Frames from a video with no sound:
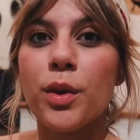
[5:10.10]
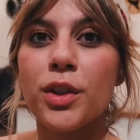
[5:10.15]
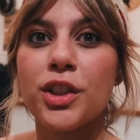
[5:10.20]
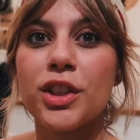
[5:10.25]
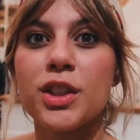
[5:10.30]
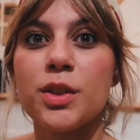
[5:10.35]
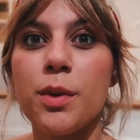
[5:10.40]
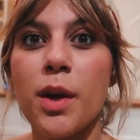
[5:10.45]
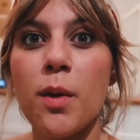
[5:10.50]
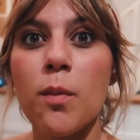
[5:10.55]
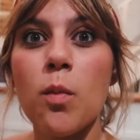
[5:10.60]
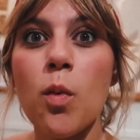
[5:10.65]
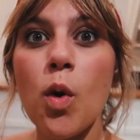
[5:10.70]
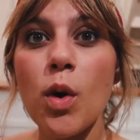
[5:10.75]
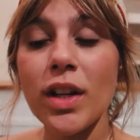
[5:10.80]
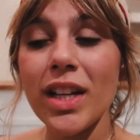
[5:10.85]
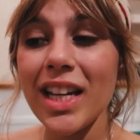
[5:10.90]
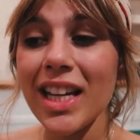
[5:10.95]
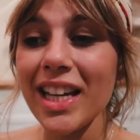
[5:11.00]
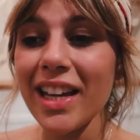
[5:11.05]
We just went
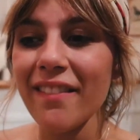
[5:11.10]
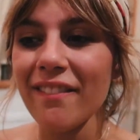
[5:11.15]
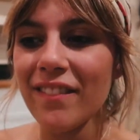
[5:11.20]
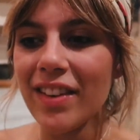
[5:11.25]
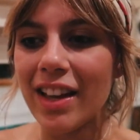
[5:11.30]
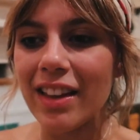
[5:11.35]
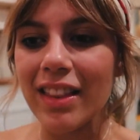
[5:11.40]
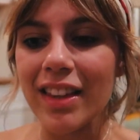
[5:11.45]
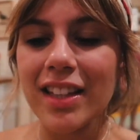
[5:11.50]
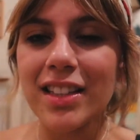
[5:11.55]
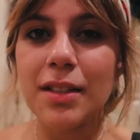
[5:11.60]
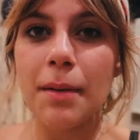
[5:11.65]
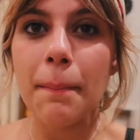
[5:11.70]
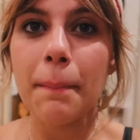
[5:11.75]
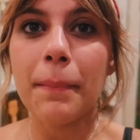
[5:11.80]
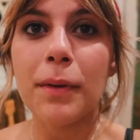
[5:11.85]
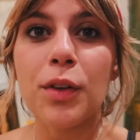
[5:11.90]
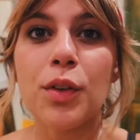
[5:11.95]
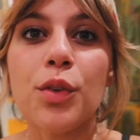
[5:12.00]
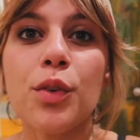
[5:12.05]
walking and found this
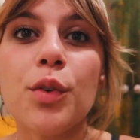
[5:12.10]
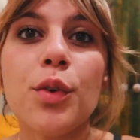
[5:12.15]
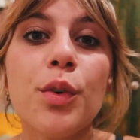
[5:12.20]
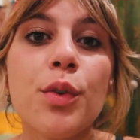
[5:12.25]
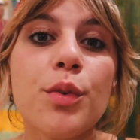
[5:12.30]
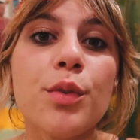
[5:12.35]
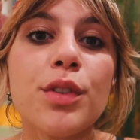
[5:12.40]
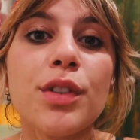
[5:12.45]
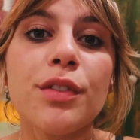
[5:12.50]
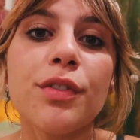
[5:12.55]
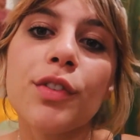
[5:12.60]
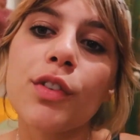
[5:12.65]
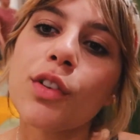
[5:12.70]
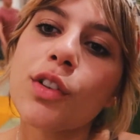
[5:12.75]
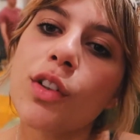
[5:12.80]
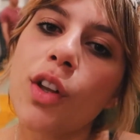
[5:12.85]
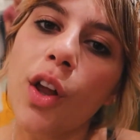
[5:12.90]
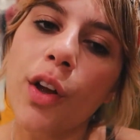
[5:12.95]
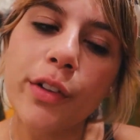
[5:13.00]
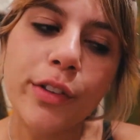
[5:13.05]
beautiful
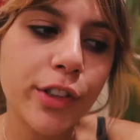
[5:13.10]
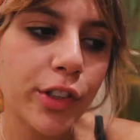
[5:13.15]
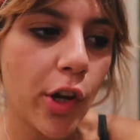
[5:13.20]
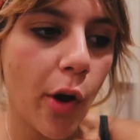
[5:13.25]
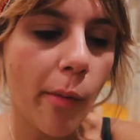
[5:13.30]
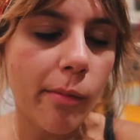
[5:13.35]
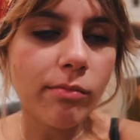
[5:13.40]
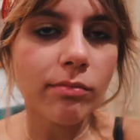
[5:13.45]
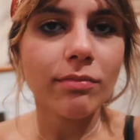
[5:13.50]
clothes shop.